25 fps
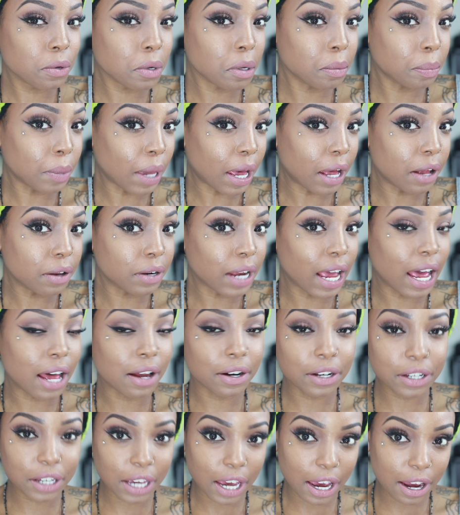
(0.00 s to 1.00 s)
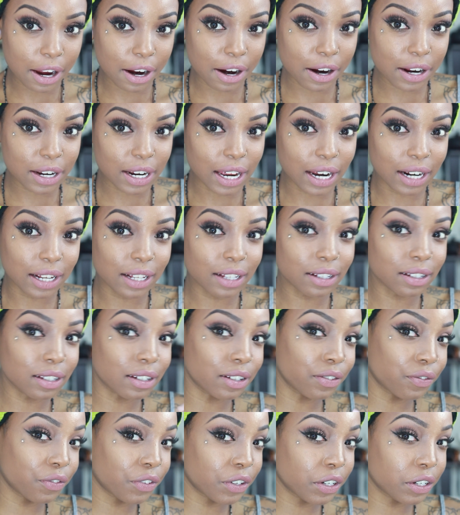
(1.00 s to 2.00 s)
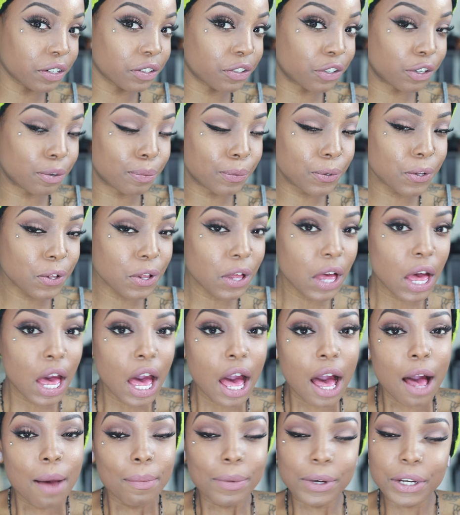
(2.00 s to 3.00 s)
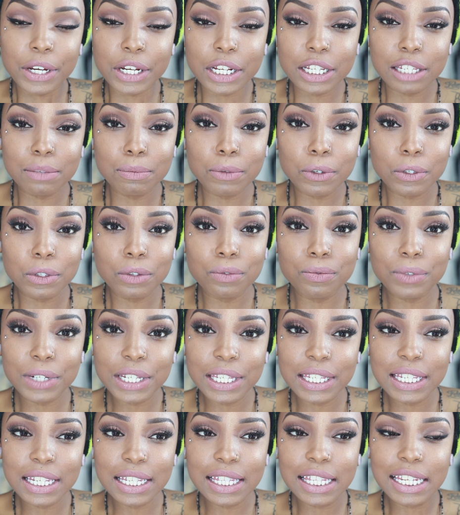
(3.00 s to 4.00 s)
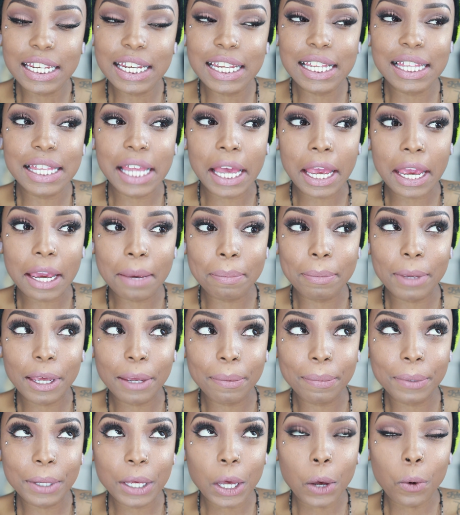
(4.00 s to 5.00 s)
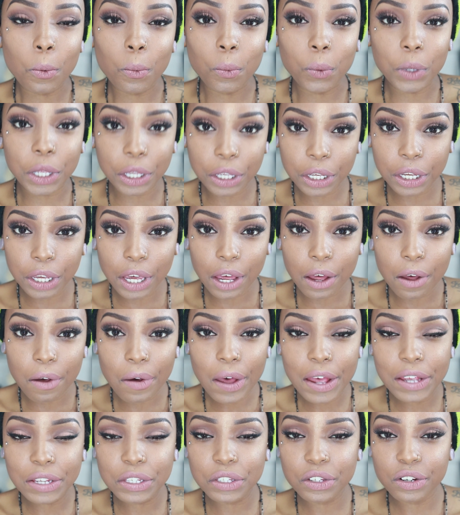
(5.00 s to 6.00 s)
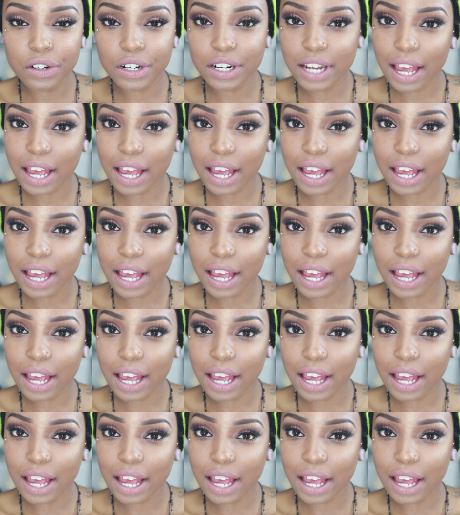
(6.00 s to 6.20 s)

about how to care and how to clean for your dermal because most recently, like maybe a week ago, I started